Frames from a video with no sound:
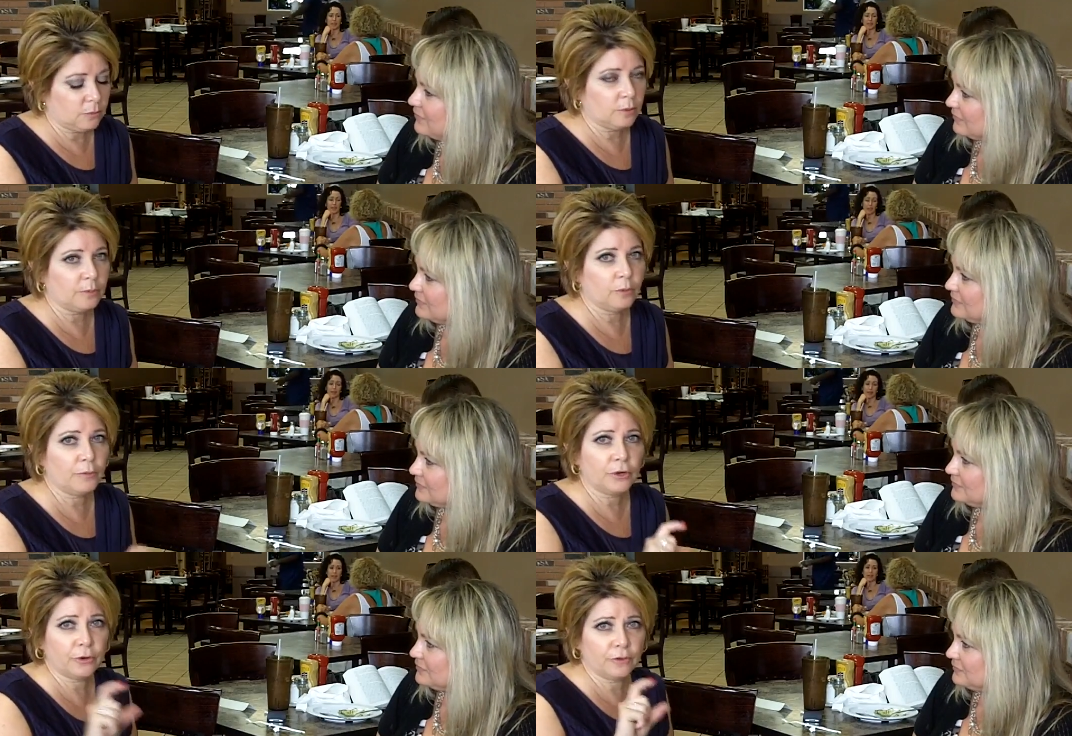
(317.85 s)
Speaker 1: we'll, we'll
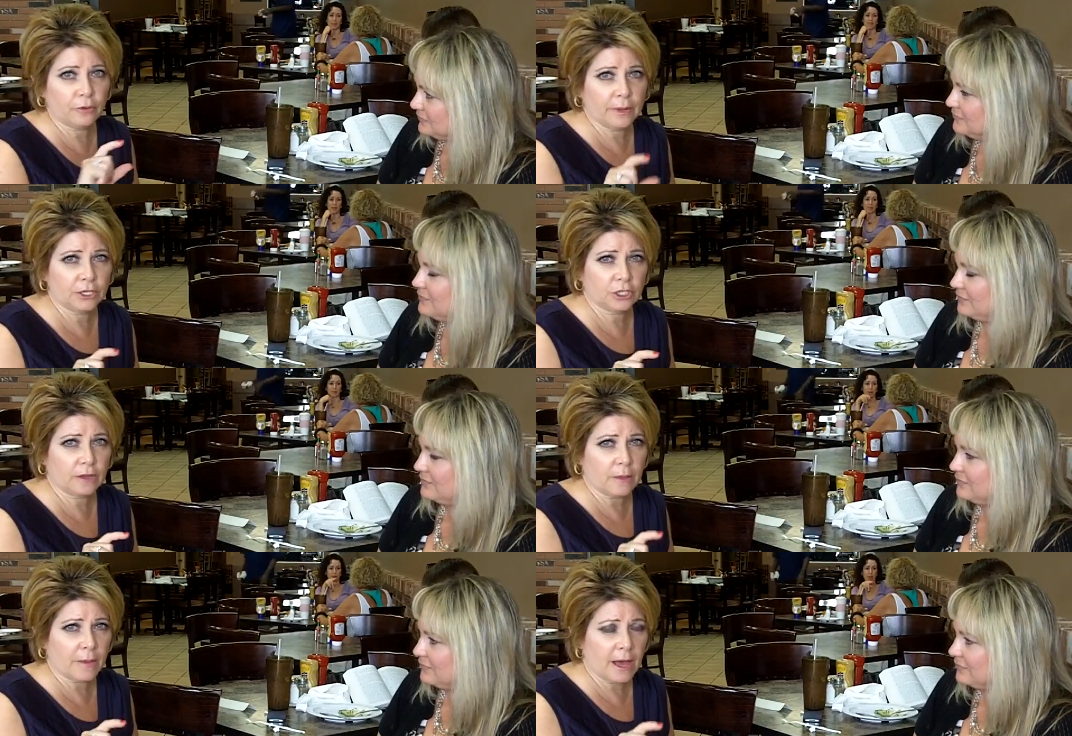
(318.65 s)
put her information
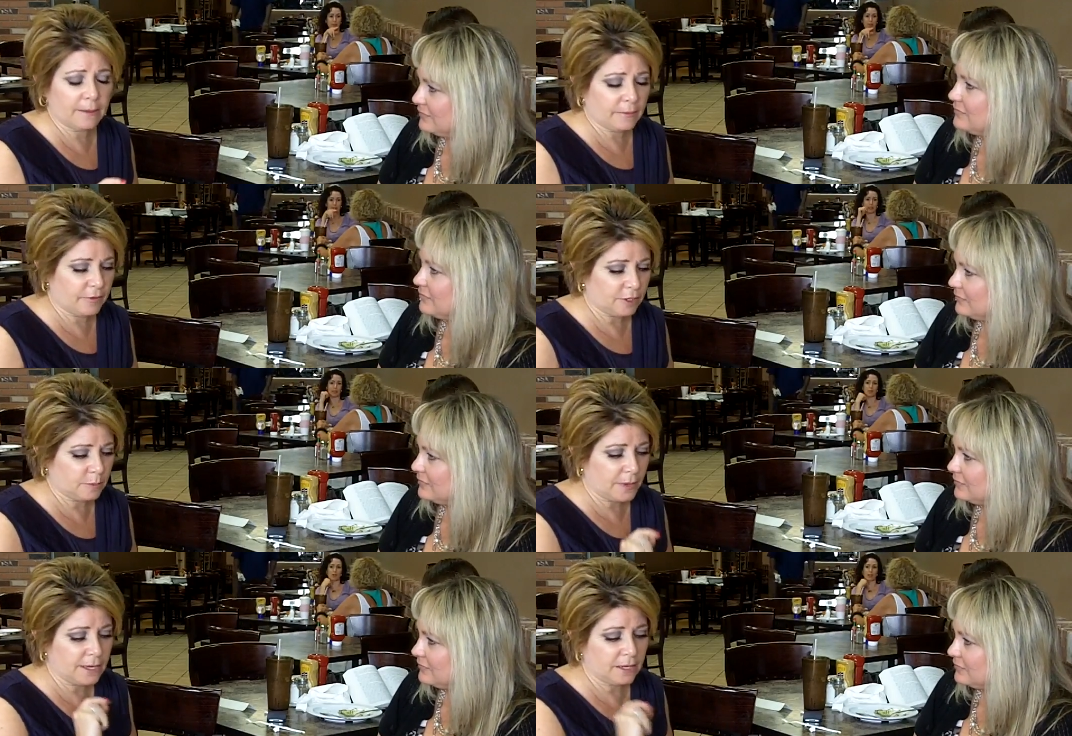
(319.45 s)
on the bottom of
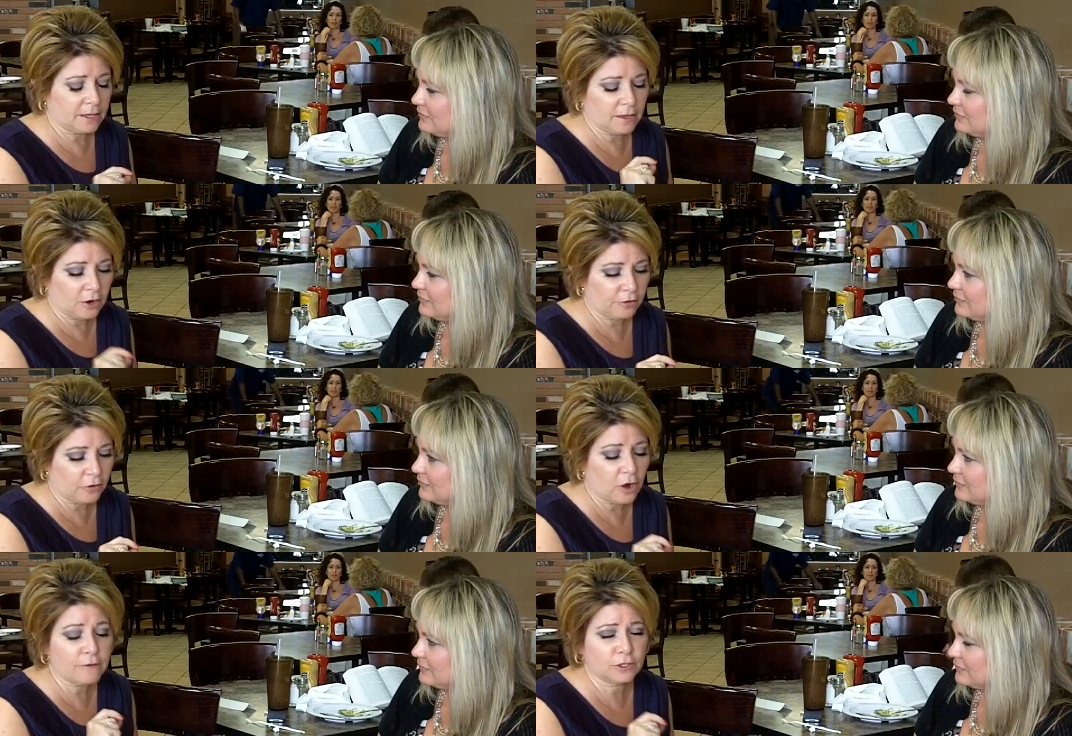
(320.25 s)
this, but the, her,
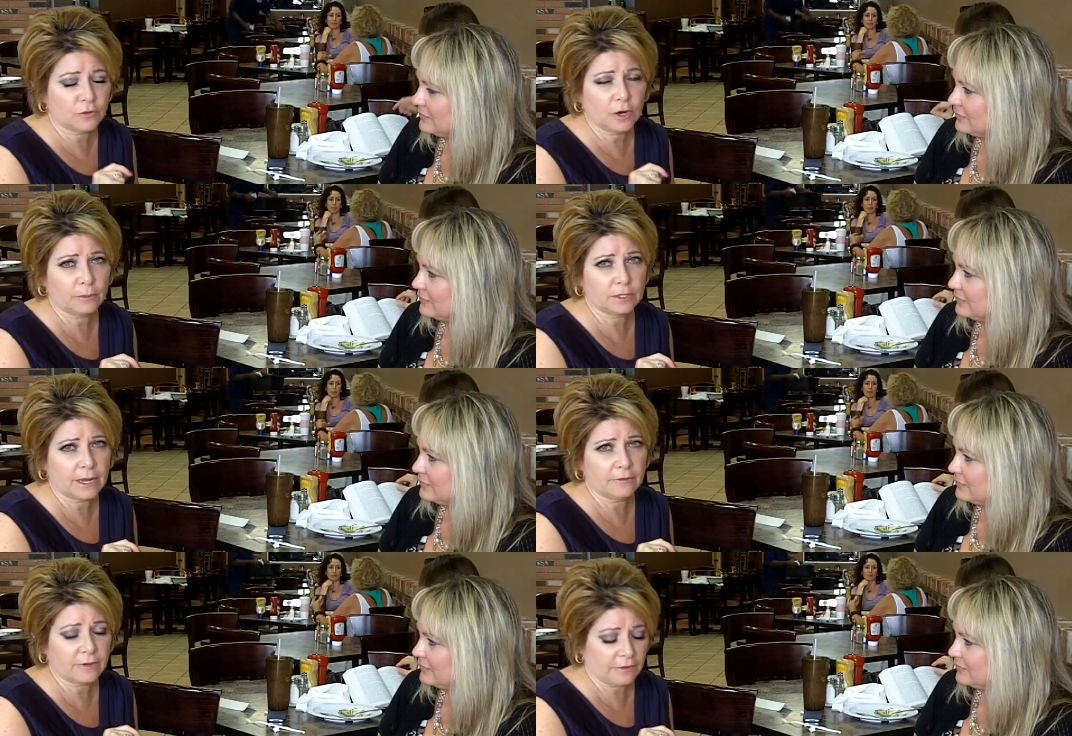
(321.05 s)
her office phone number is
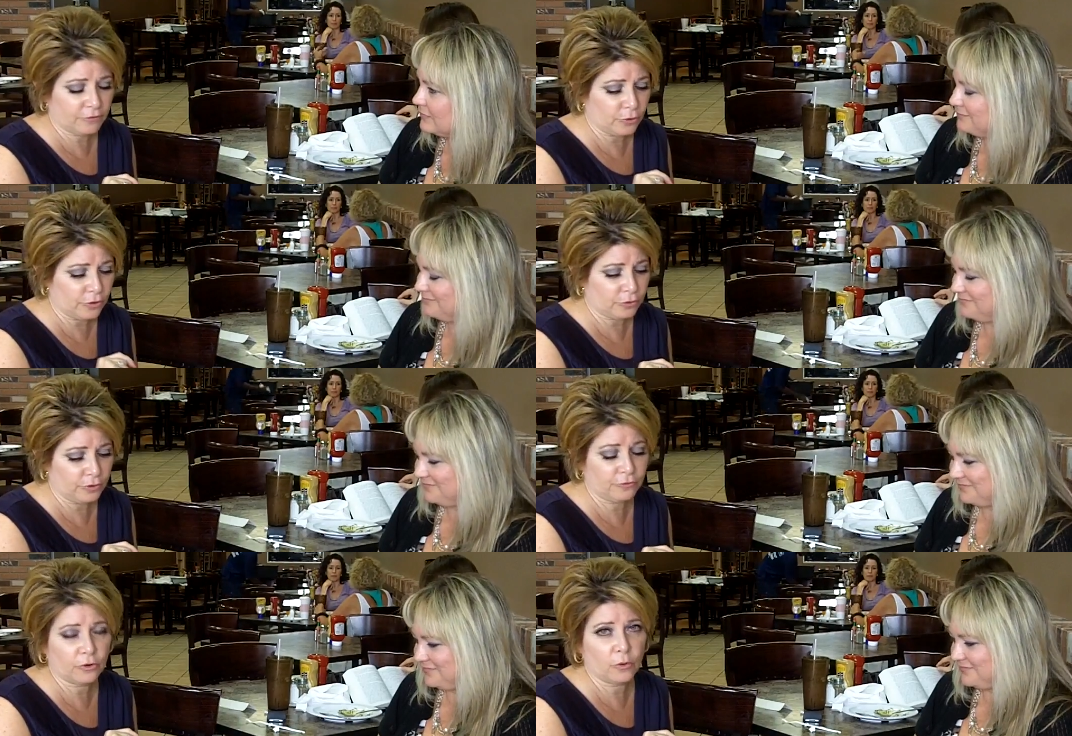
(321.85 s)
954
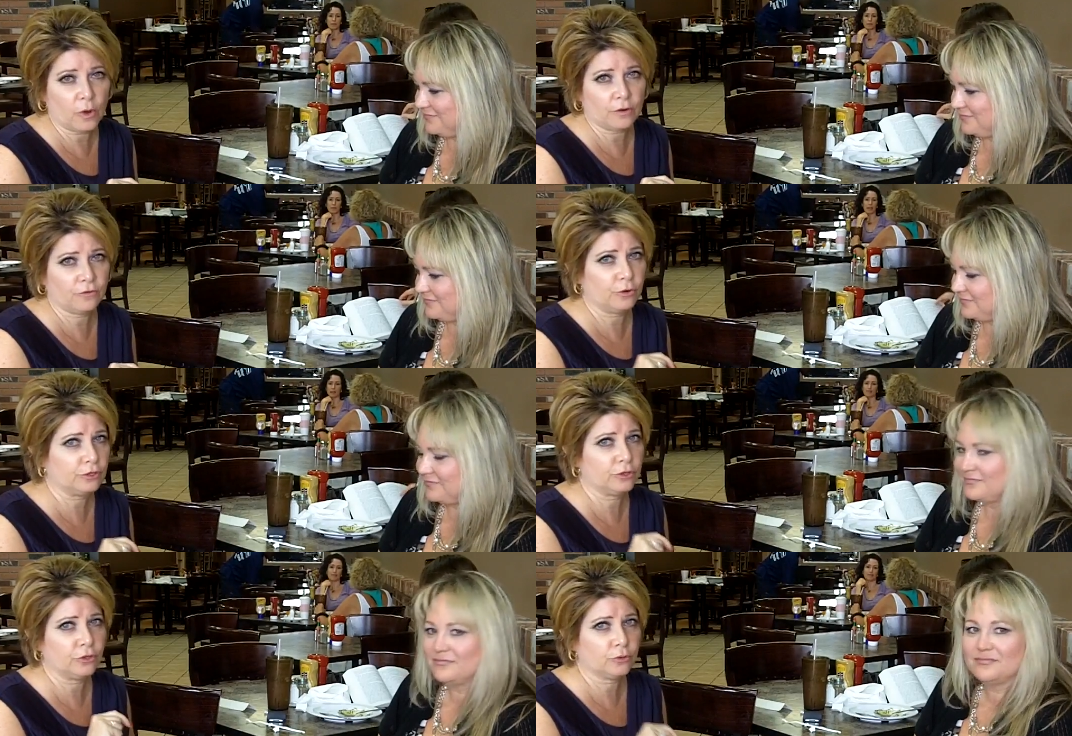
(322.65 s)
341
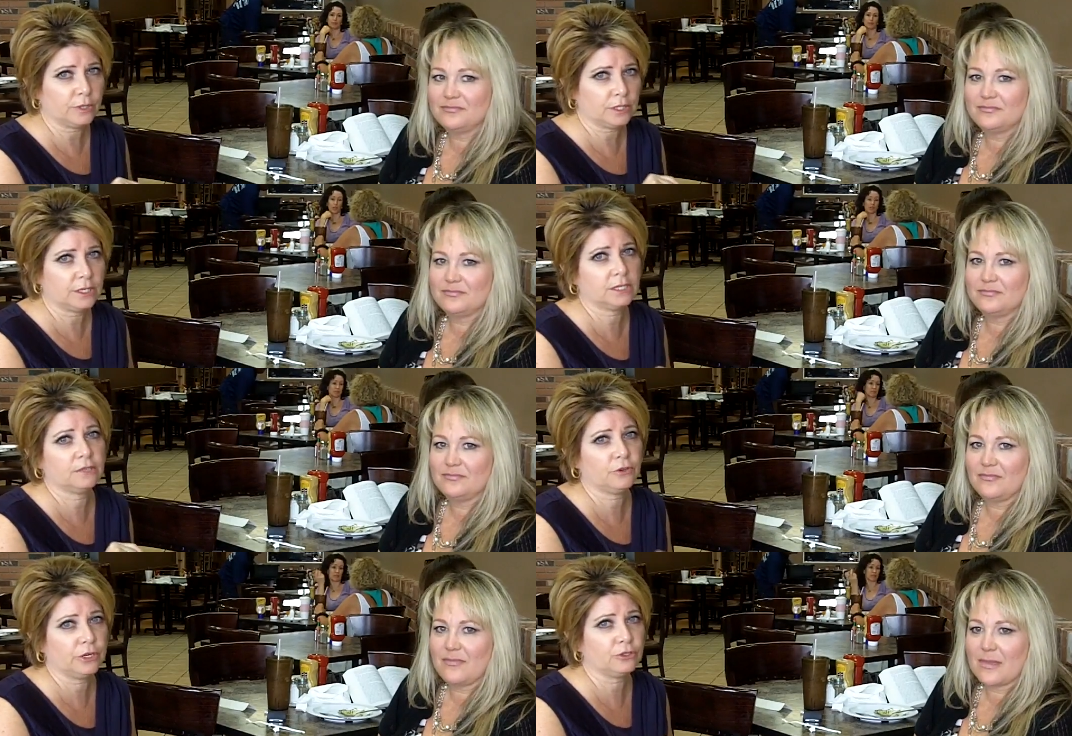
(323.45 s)

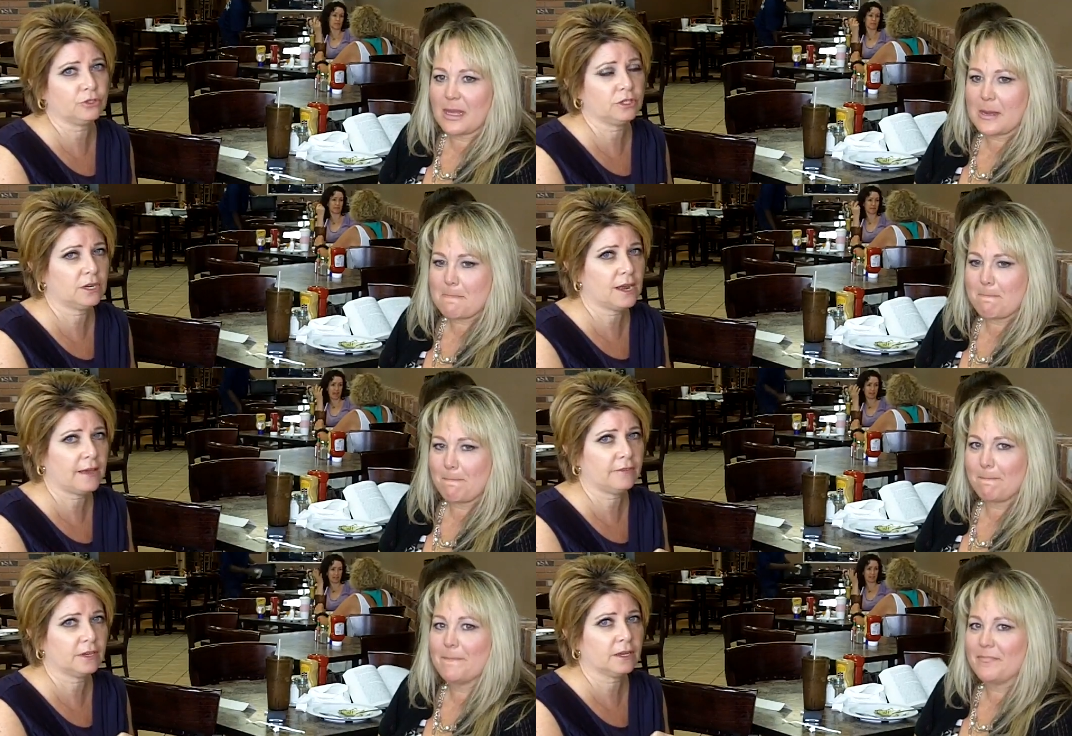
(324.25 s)
4236 if you're interested in
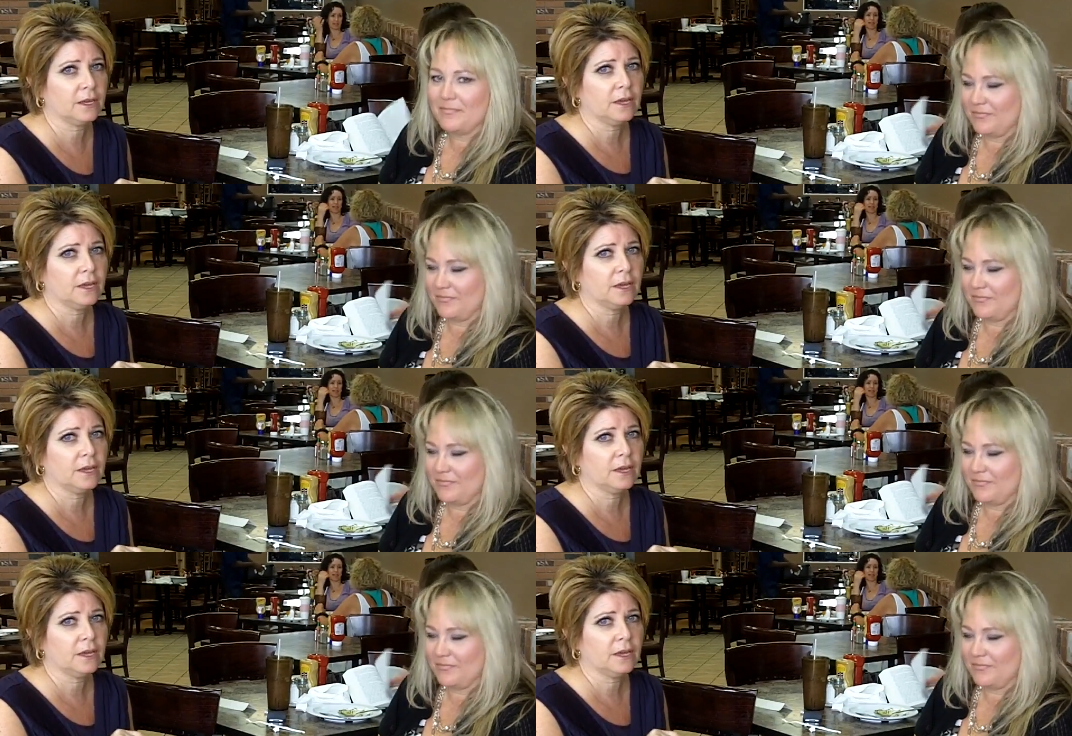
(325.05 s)
having